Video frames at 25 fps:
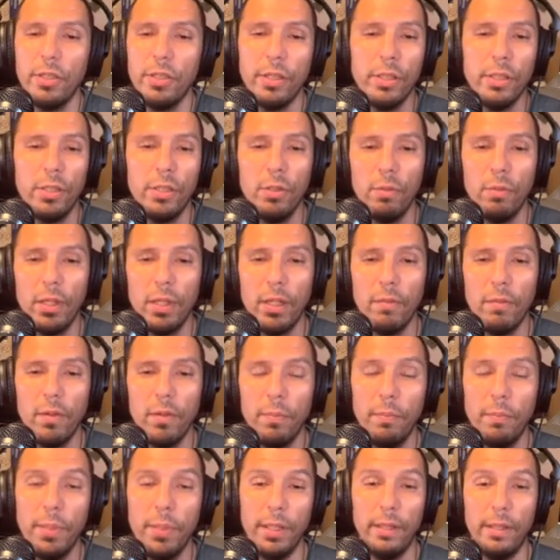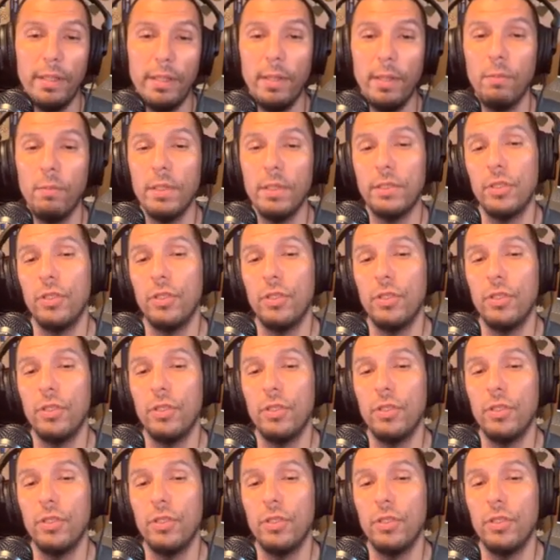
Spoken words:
you could do whatever, but there was